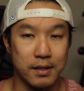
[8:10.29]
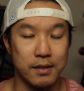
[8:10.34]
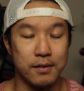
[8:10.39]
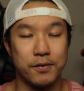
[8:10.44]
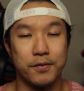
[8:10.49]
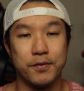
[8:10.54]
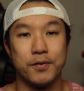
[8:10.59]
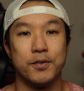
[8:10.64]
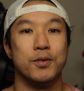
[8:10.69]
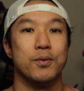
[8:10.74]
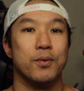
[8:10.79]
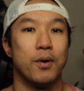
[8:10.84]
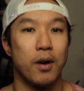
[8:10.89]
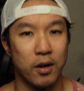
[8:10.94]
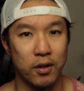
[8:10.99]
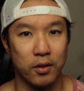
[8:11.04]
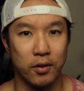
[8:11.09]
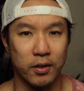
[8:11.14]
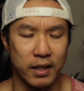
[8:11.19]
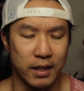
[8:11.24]
if you
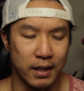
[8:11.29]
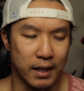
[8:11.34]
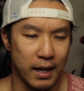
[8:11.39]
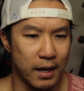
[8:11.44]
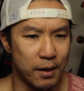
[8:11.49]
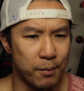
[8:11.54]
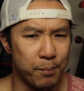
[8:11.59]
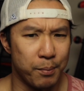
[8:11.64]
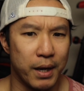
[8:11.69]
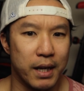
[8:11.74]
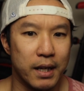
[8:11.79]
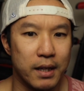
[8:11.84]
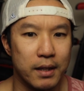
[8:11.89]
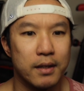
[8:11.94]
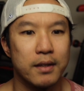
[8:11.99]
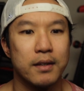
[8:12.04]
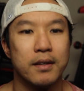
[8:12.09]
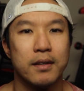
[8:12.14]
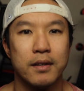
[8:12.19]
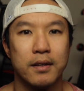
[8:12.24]
are looking at a bike
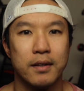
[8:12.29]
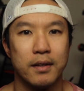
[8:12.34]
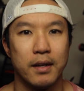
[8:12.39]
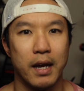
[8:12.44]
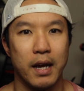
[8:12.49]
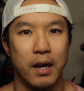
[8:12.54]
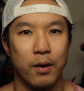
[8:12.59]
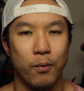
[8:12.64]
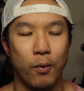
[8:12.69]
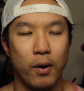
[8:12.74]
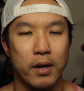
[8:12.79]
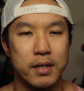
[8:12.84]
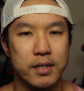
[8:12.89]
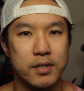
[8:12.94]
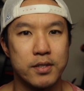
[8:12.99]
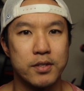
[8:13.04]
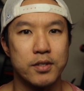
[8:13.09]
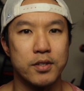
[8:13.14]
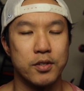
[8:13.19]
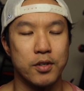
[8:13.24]
and
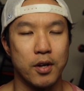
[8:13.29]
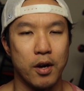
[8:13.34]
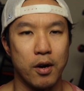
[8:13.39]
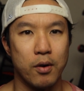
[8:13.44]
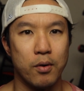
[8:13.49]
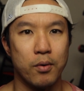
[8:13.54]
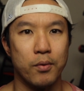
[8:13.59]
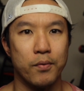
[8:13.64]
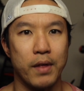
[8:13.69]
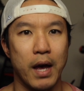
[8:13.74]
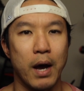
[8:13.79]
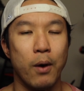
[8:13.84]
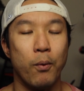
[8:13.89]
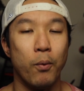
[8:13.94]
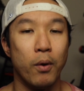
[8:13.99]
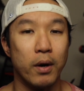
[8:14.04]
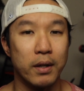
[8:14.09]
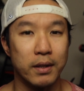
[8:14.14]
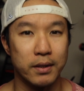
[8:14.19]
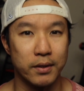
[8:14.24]
want to know that
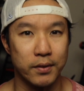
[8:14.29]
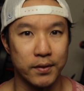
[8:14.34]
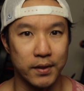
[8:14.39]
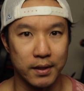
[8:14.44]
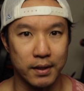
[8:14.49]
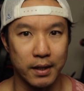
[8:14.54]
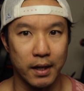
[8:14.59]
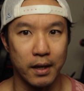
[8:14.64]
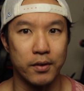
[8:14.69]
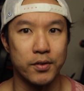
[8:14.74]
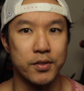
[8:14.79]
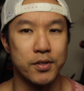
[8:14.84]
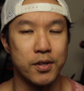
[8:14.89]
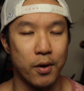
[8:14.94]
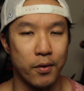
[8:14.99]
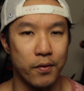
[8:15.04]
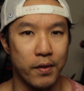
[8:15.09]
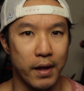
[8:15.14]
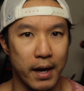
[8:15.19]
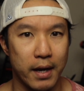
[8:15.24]
one little detail,
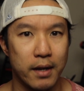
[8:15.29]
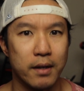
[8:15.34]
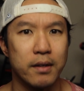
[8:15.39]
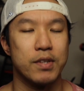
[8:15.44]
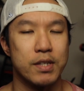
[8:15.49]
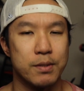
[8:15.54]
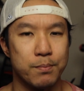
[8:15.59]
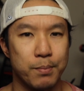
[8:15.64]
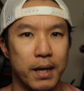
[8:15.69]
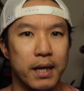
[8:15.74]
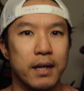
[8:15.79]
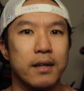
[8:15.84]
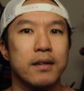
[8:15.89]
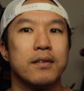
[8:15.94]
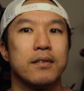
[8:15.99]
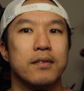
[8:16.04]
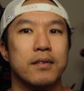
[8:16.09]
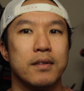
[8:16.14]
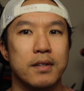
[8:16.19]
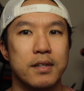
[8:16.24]
know that this bike
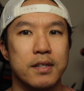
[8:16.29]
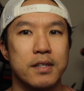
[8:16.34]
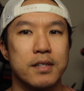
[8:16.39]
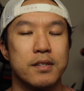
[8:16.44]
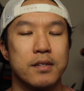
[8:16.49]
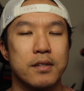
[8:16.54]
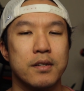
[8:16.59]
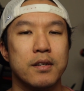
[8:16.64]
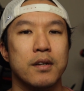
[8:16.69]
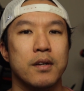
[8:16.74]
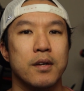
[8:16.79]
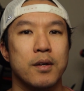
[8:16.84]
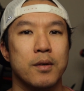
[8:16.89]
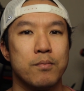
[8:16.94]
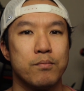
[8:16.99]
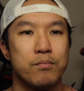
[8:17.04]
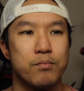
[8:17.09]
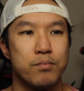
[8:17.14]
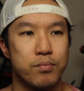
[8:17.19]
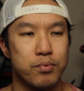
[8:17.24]
is
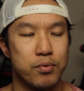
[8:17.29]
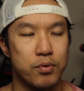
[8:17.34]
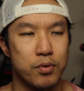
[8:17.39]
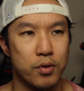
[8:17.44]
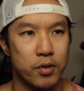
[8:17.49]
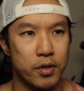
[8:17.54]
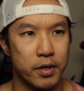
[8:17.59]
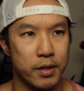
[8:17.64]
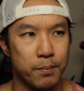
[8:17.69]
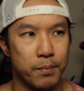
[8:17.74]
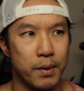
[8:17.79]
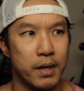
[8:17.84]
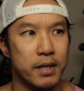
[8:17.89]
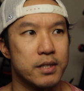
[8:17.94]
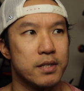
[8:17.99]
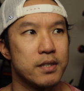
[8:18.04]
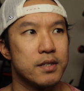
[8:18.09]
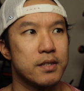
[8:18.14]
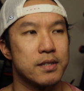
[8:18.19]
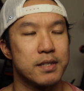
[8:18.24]
pretty
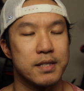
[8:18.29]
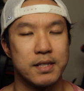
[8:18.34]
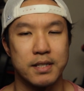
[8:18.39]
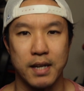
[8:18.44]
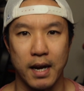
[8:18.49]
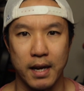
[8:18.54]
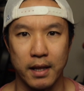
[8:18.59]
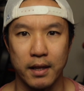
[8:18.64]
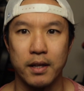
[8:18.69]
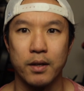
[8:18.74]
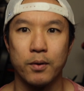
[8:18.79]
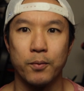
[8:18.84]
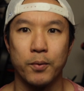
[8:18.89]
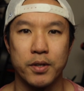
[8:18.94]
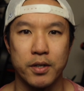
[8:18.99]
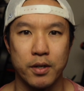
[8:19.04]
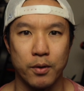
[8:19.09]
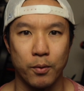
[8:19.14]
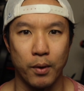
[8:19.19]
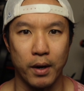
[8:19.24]
much silent
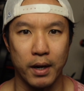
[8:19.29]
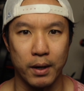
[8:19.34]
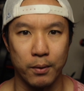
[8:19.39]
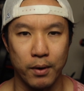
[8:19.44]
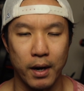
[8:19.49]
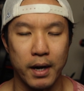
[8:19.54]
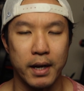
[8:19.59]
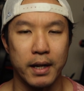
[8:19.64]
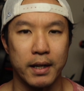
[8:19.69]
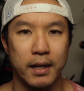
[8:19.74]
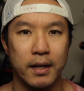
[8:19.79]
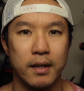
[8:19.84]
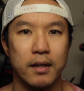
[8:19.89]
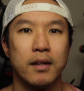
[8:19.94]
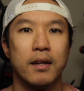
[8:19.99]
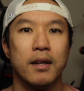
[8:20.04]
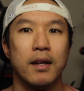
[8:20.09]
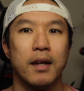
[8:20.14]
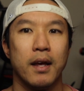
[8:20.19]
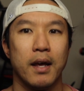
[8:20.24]
when you're riding it,
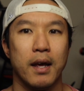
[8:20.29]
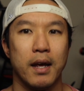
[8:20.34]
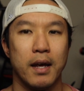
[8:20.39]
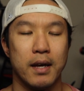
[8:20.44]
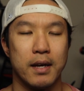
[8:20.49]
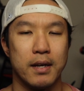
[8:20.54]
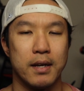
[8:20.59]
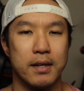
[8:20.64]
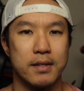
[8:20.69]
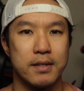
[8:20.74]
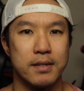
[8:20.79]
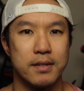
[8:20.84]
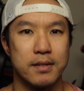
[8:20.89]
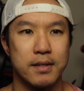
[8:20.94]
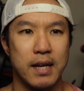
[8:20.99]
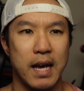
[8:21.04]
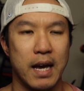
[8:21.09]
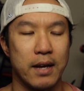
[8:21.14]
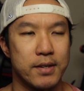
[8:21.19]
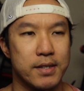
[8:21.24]
and
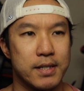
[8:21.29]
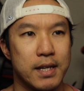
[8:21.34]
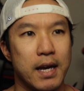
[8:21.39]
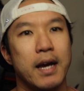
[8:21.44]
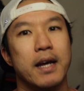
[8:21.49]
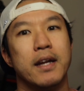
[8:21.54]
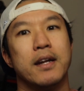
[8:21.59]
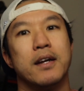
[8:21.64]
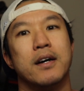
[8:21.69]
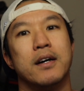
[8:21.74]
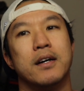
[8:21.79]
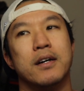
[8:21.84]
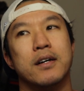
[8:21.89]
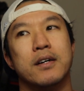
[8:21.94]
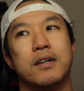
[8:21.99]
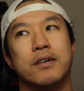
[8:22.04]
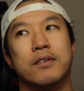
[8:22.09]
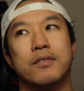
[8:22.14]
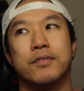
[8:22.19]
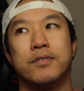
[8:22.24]
outside
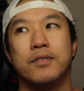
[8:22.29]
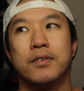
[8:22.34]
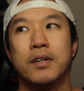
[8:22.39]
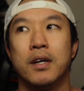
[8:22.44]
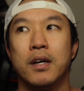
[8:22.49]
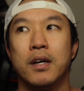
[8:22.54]
of